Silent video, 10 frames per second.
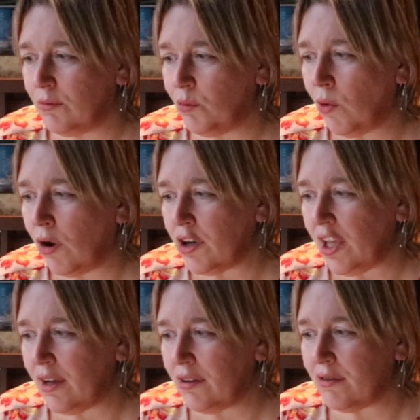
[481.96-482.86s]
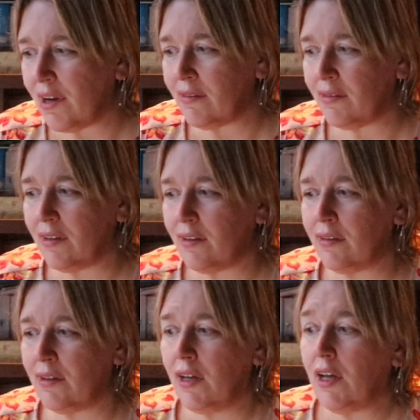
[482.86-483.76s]
walking
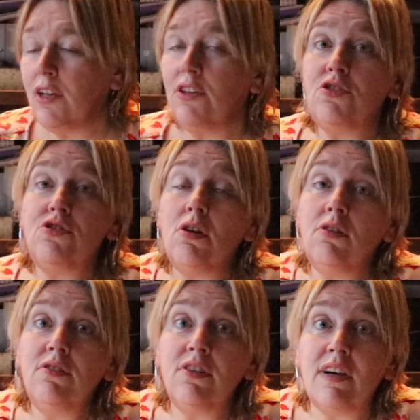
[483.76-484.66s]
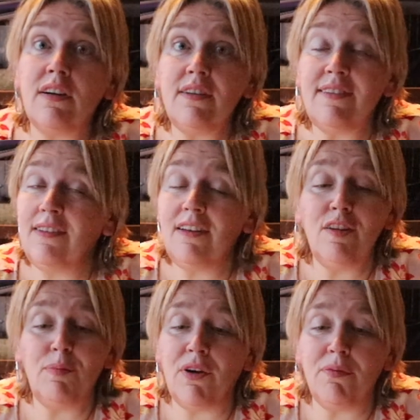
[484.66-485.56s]
dresses, the shawls are
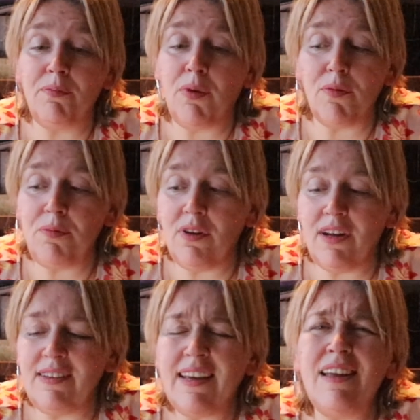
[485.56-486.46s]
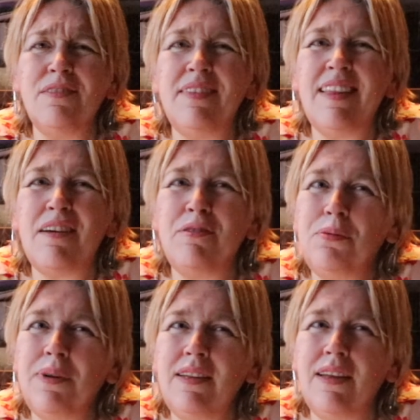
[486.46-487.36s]
still popular. They kind of never
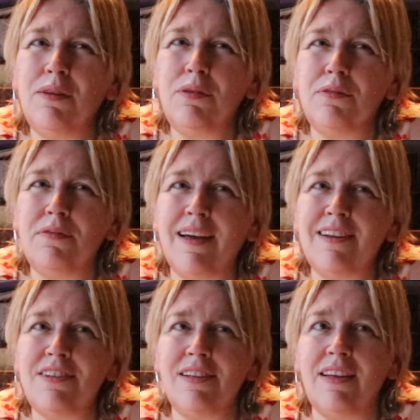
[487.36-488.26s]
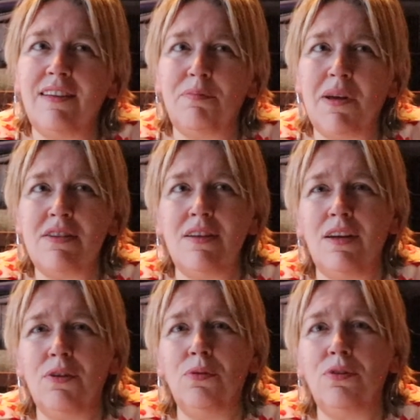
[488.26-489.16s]
went out of fashion,
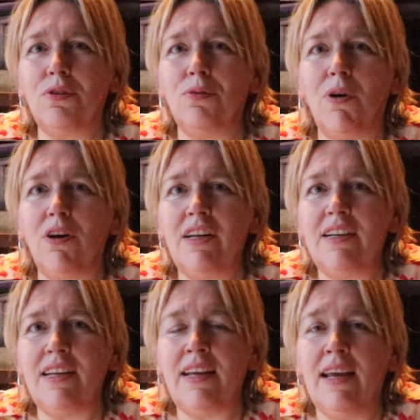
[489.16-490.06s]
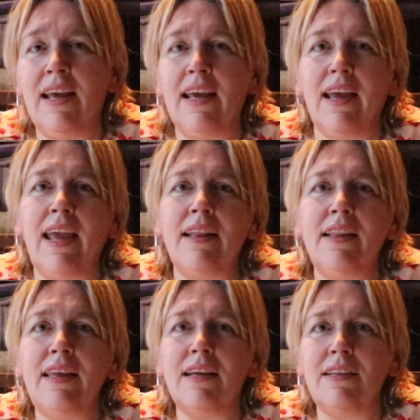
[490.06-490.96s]
especially good quality
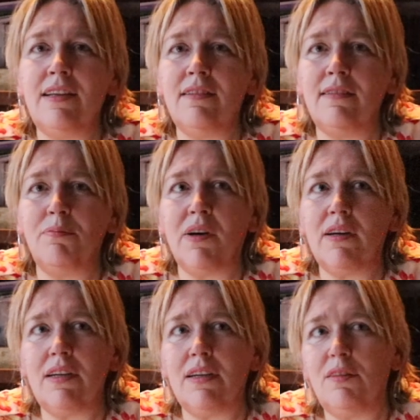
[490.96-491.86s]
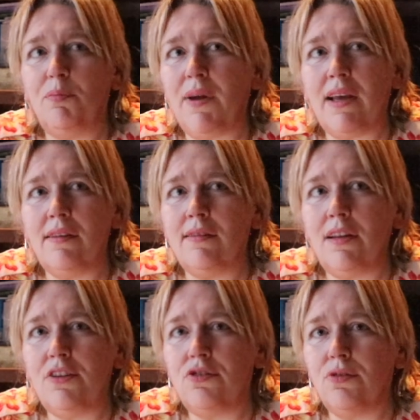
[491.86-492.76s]
Indian-inspired
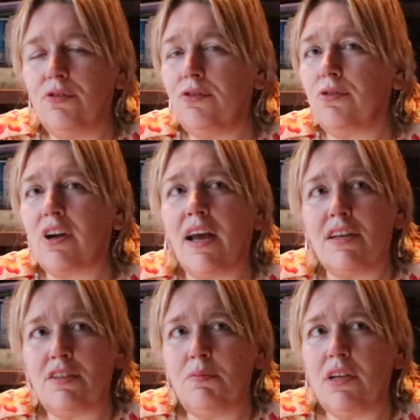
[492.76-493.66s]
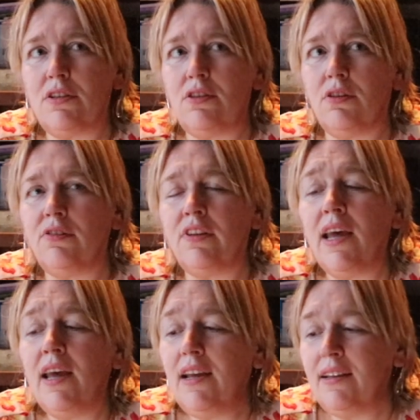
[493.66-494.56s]
paisley shawls or cashmere shawls.
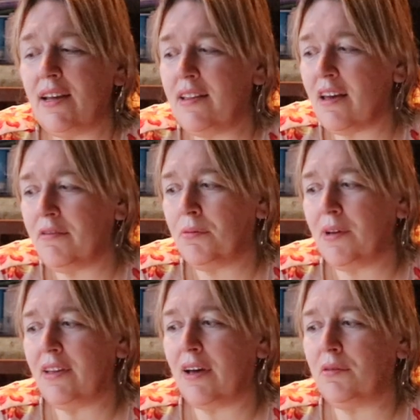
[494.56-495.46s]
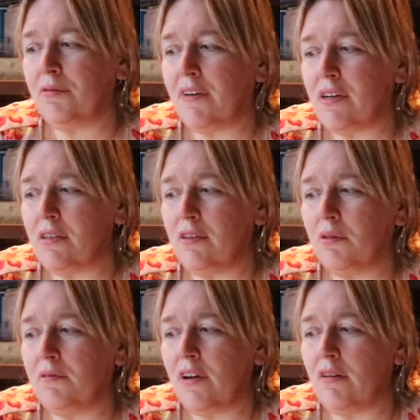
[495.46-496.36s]
They never went out of fashion. They
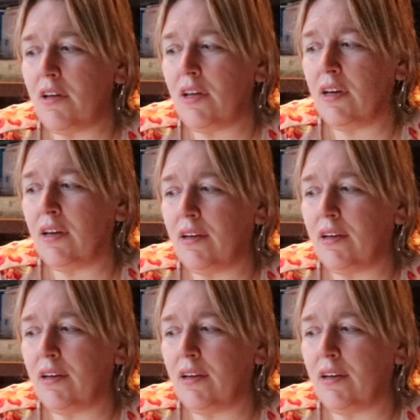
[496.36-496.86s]
were very